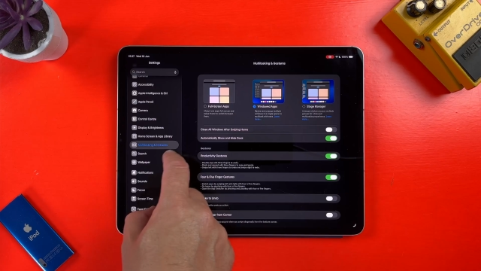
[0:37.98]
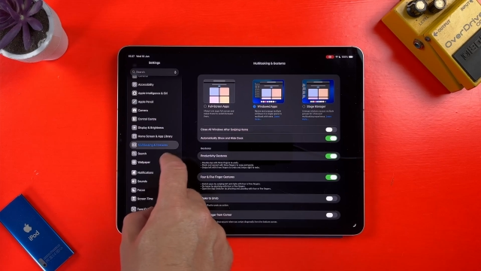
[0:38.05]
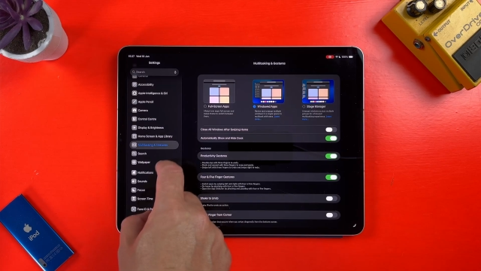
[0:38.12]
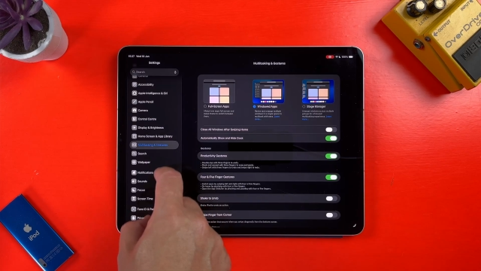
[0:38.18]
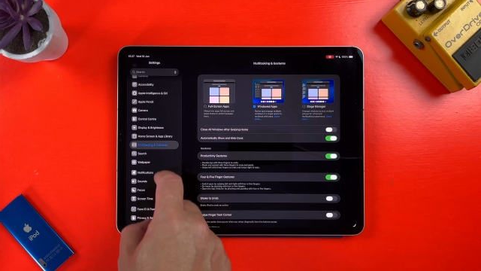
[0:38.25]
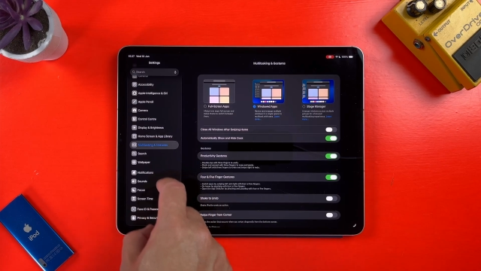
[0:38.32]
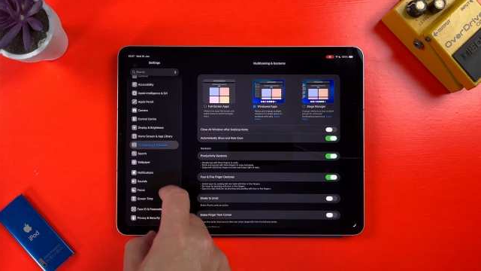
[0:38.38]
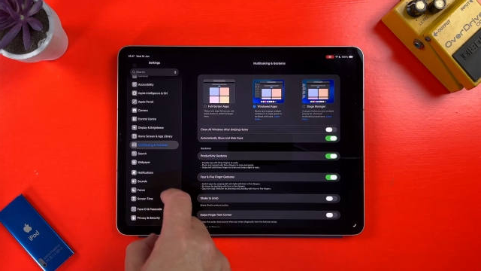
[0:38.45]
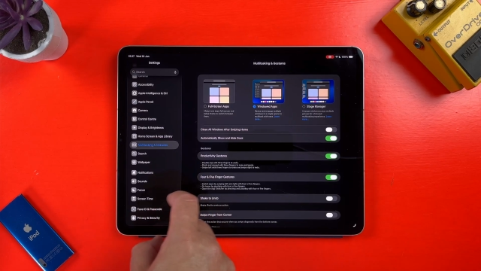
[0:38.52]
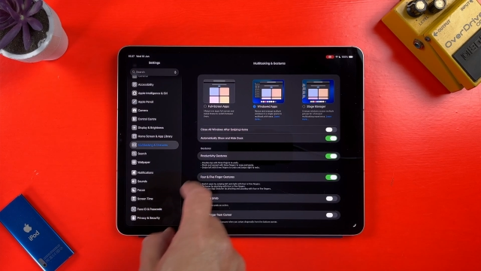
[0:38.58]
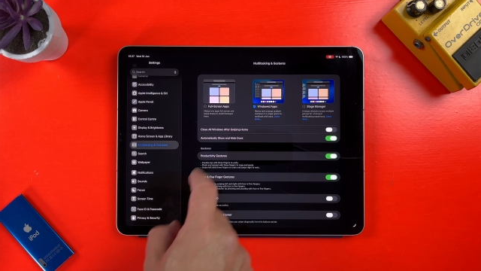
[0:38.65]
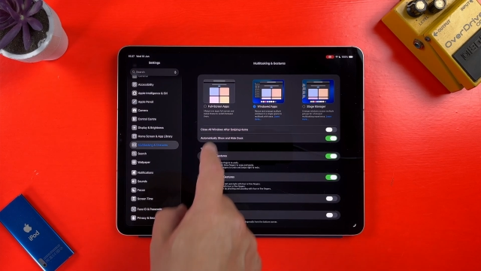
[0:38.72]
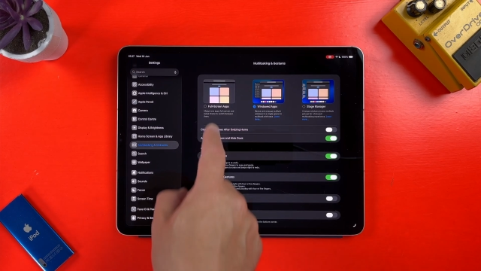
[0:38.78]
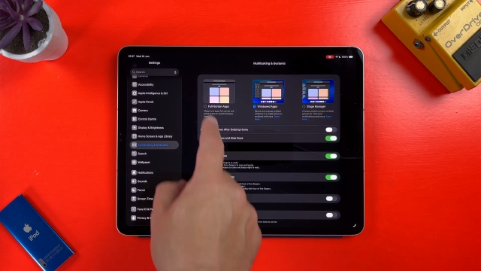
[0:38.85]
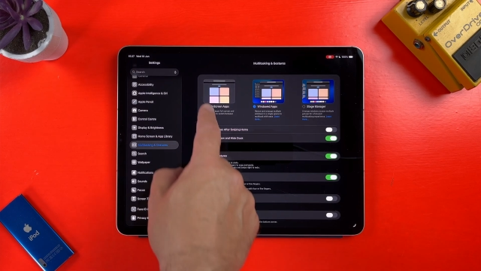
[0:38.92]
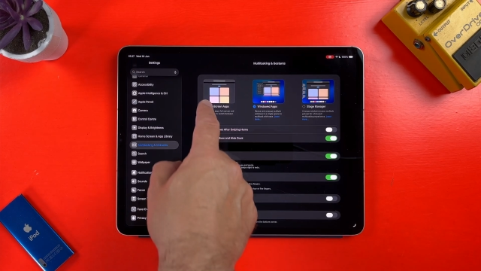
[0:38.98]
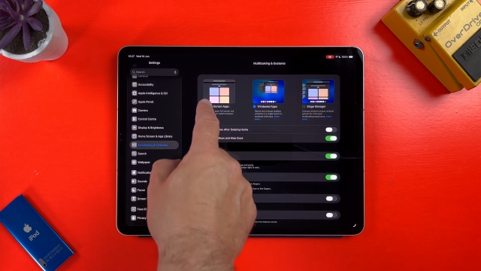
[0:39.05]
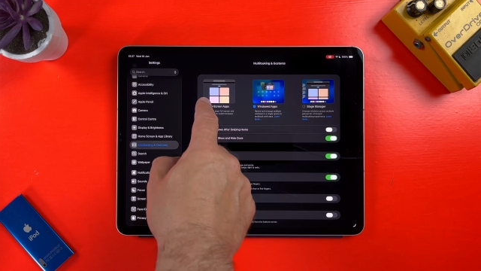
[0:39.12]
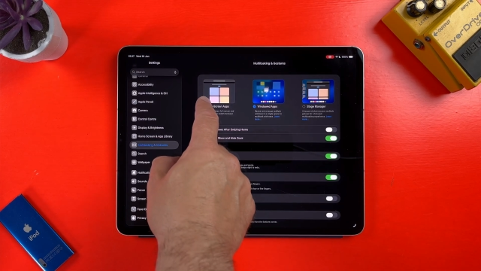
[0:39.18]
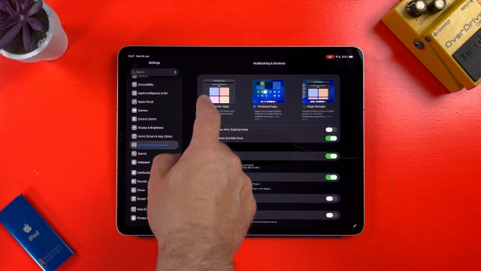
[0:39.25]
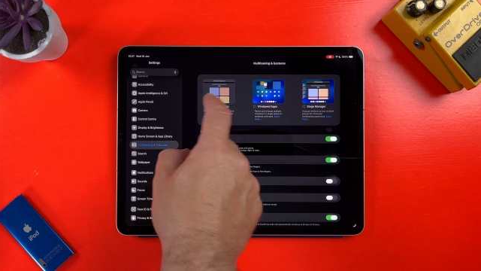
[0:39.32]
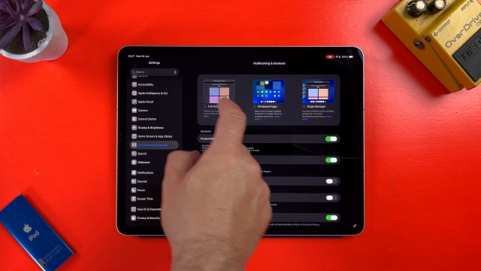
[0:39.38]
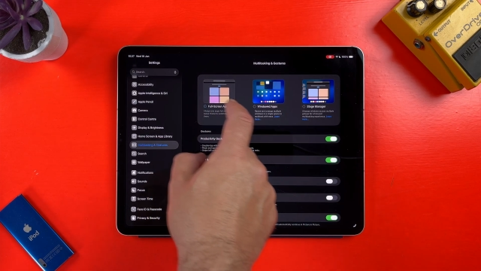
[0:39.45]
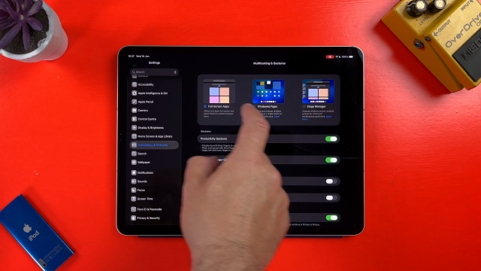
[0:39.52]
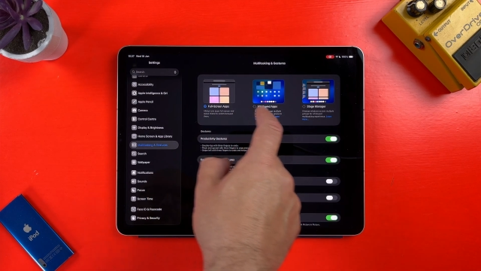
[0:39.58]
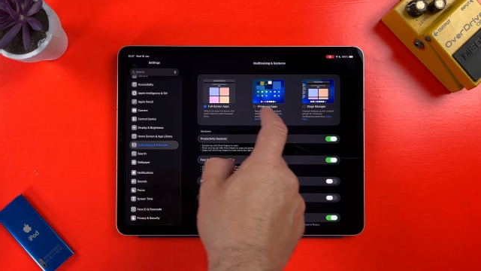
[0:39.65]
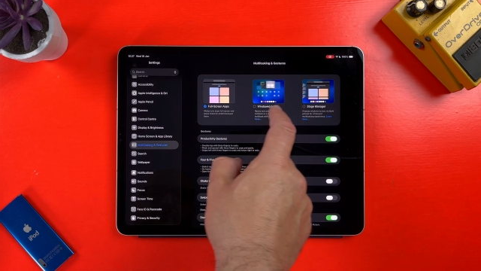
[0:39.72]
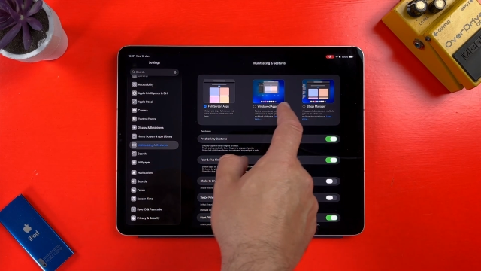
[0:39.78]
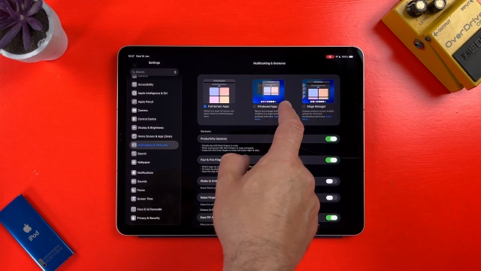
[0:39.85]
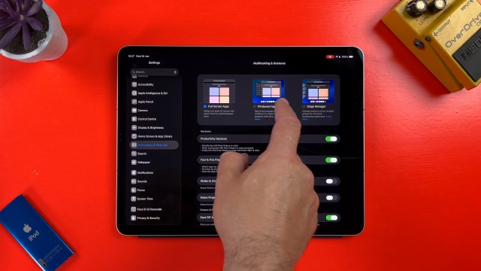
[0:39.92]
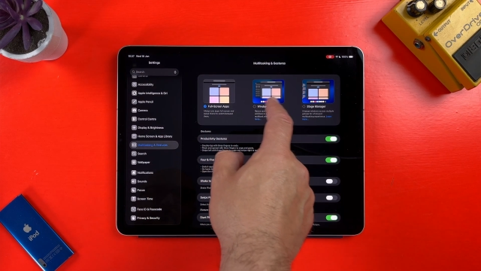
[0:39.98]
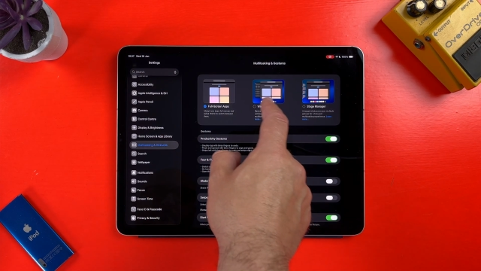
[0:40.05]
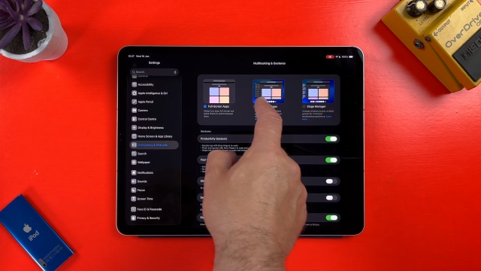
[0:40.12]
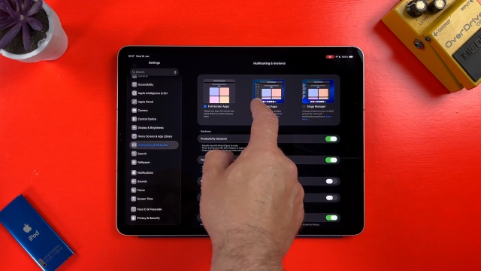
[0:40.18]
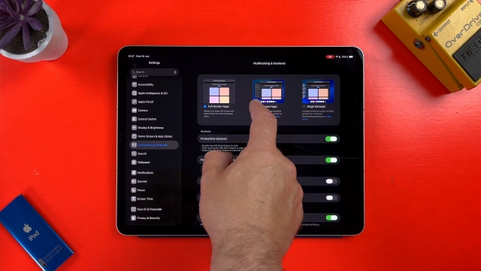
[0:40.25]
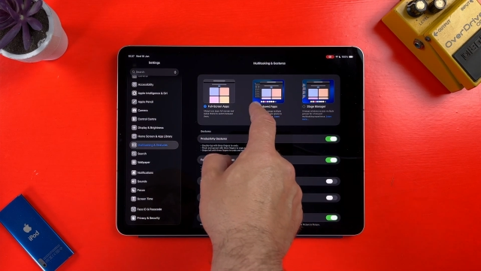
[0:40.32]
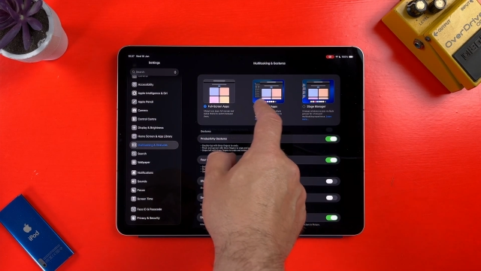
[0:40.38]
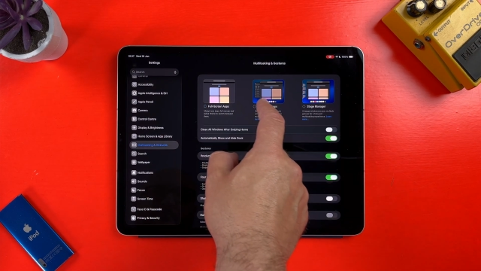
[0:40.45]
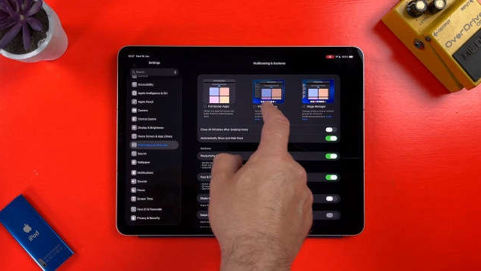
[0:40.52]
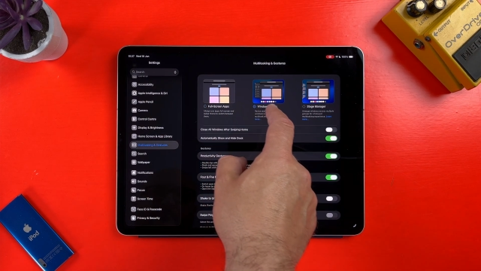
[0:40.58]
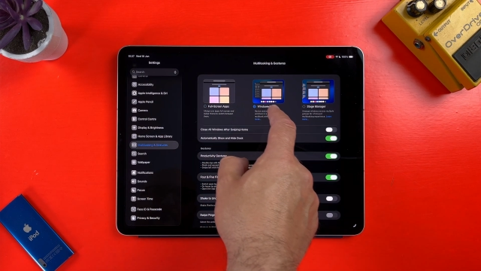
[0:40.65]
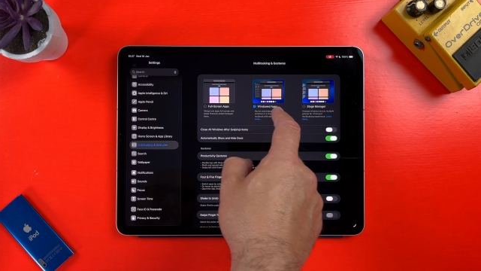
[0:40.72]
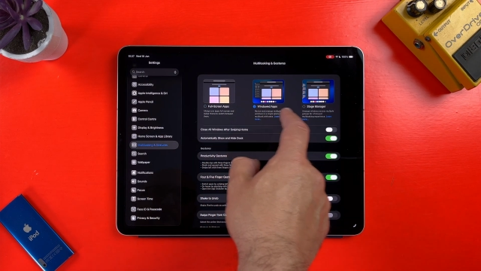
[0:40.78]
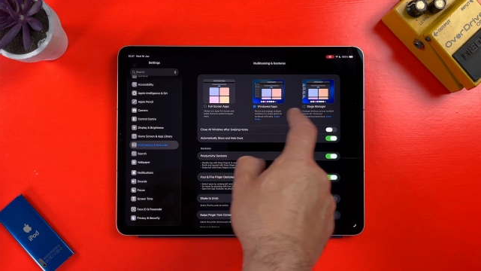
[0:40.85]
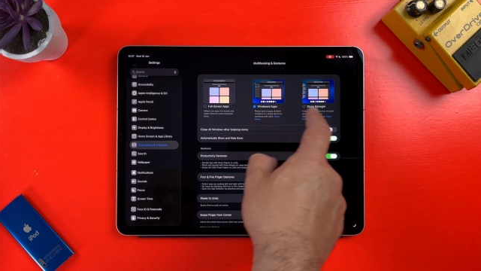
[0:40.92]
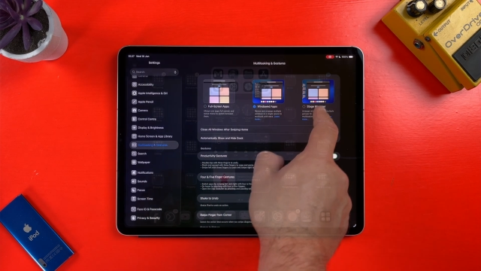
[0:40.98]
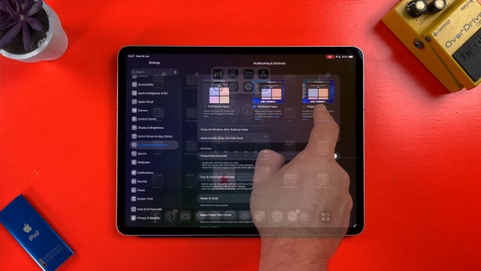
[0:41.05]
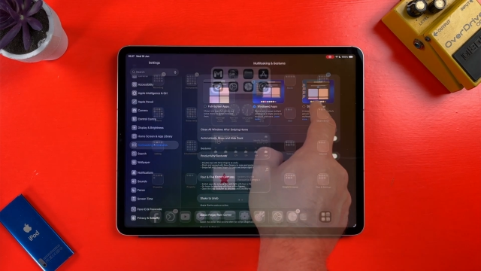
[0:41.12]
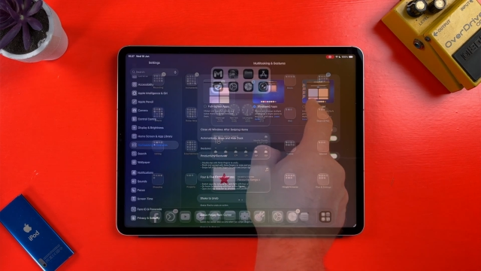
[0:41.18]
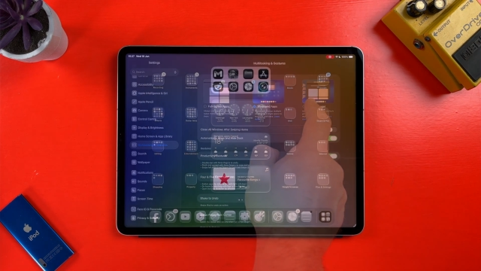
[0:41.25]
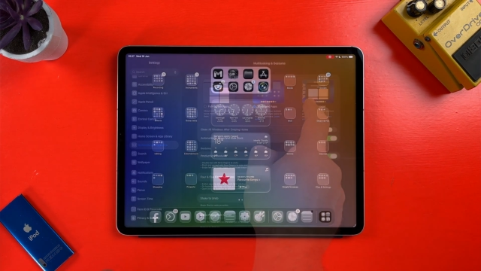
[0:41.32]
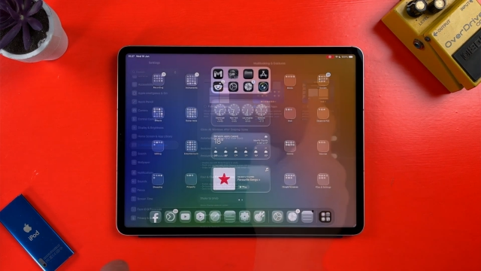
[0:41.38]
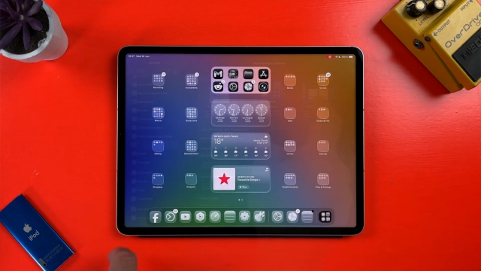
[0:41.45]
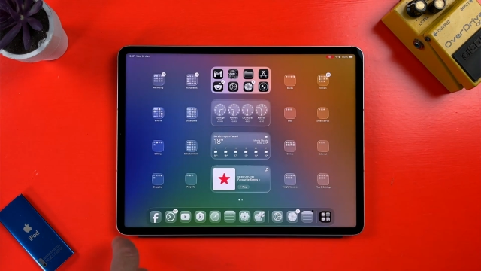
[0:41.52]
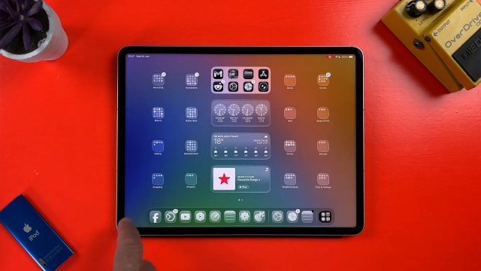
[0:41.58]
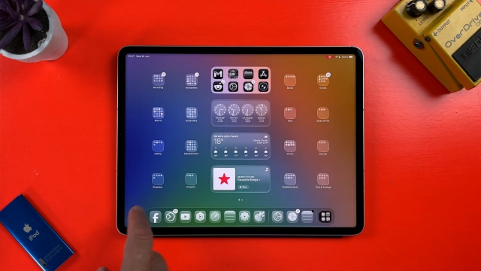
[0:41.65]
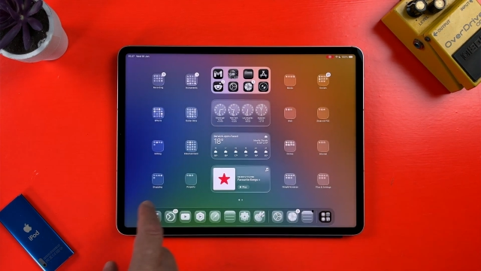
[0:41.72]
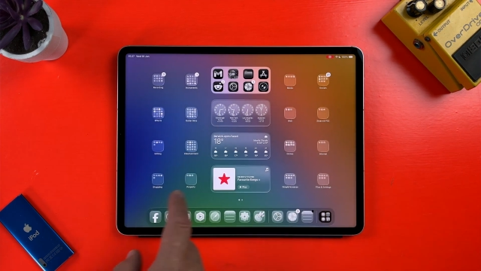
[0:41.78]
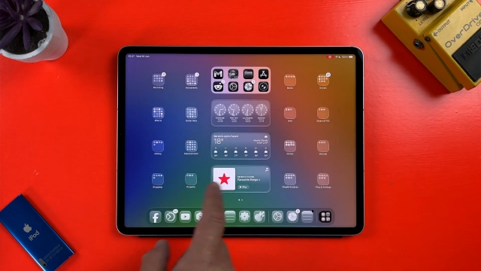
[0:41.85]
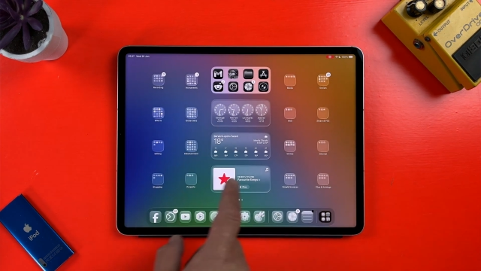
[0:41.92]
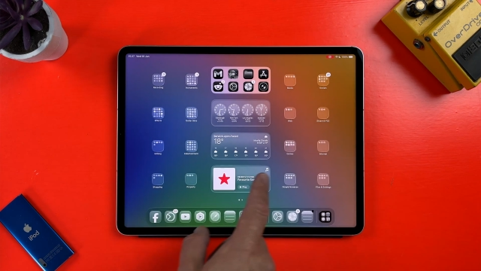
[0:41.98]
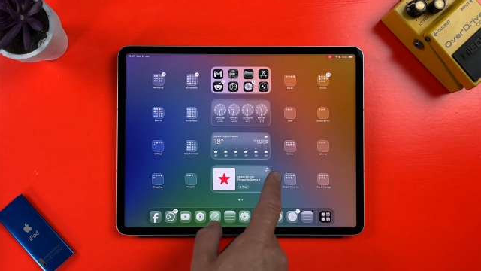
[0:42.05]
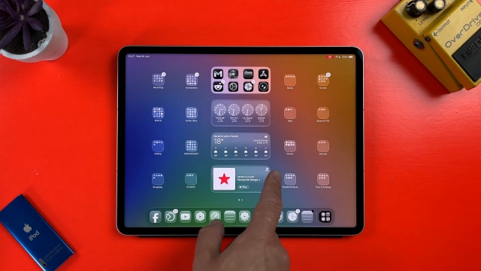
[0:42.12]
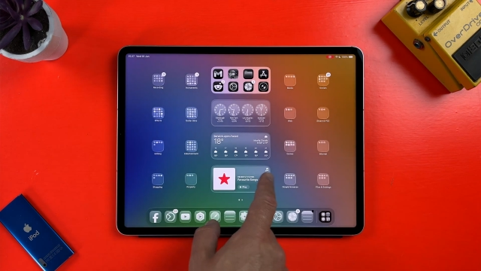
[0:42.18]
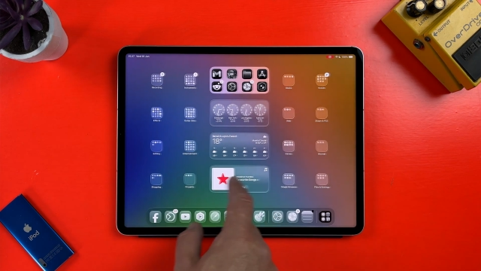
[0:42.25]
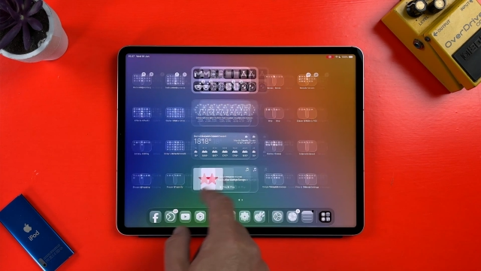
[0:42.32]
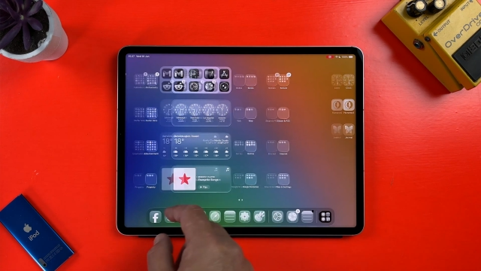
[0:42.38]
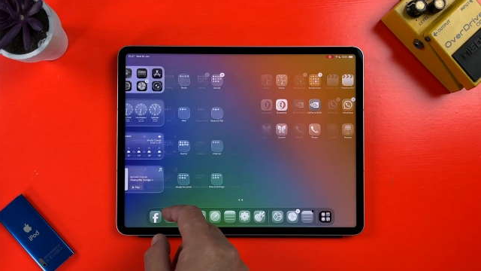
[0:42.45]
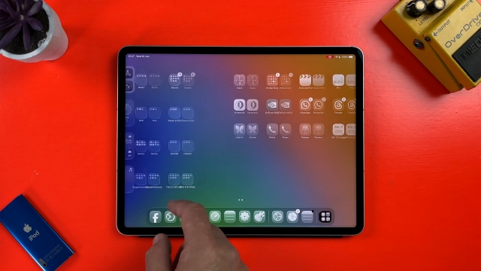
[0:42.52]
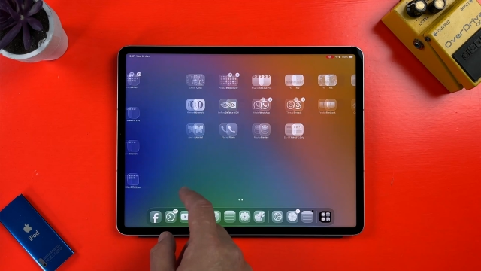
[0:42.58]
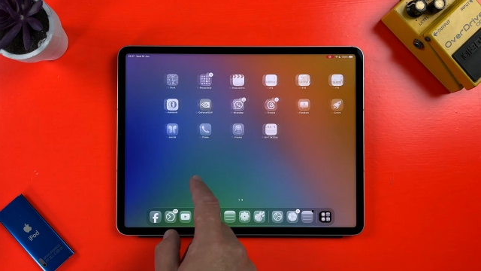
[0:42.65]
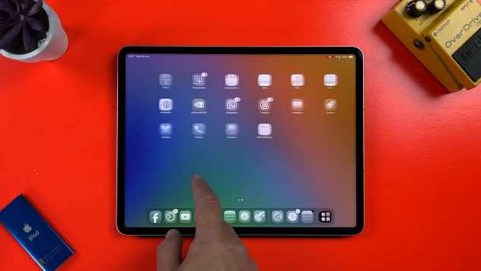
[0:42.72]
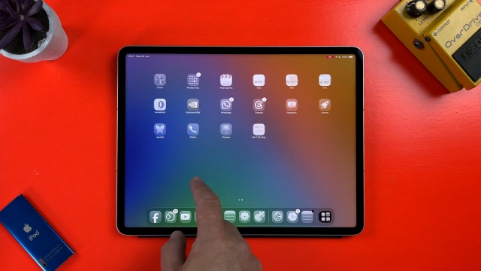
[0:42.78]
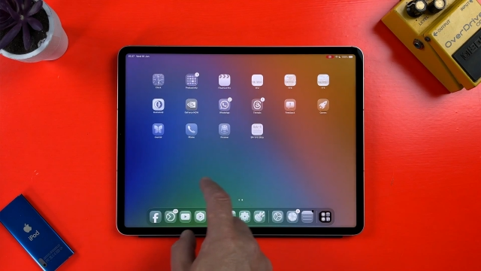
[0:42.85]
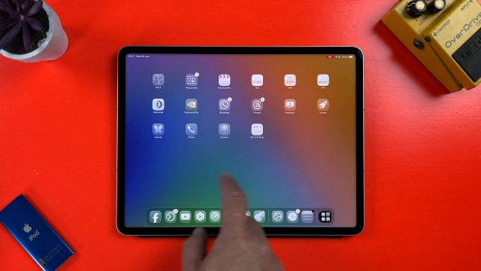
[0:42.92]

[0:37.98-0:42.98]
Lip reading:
(no speaker visible)